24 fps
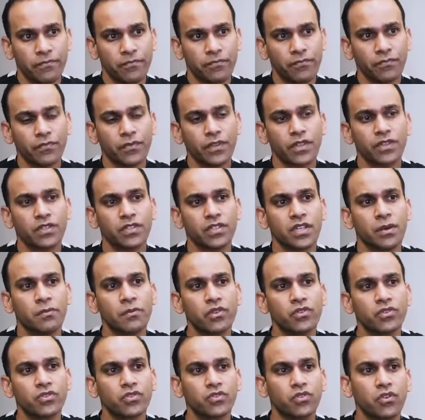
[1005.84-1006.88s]
Sure. Some
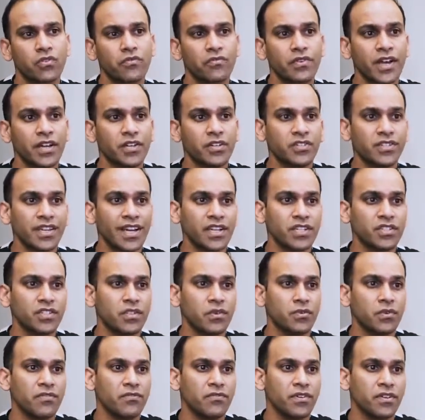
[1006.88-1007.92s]
of those growth factors
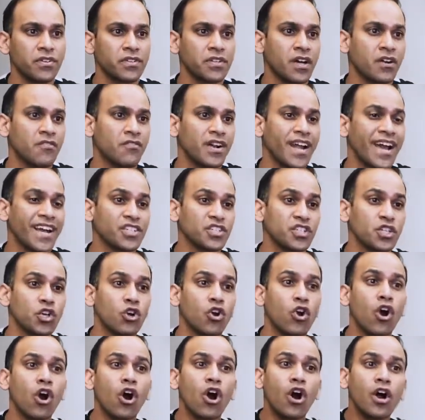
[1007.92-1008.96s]
actually we've discovered actually
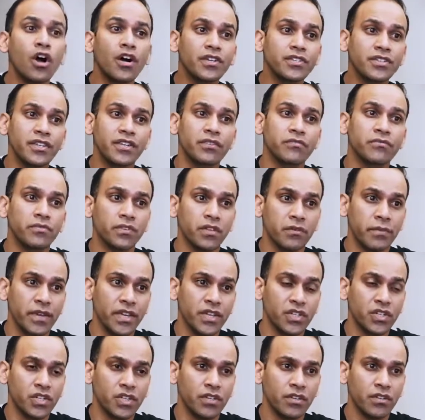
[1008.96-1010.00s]
cause
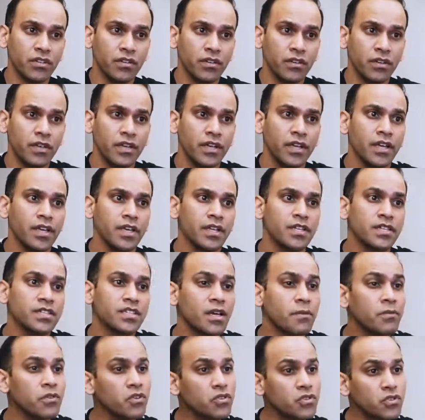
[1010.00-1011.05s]
inflammation. Yes.
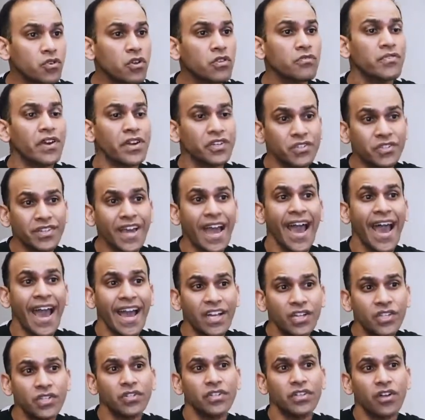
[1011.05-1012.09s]
Some of those growth factors
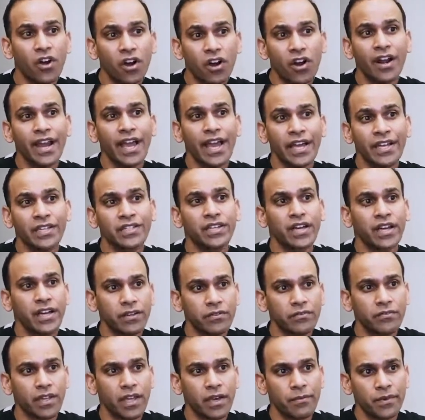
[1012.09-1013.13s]
actually are
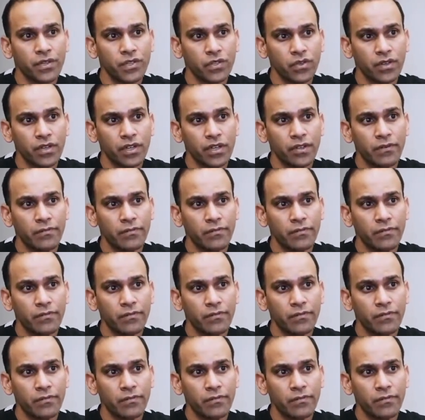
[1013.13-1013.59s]
anti-inflammatory.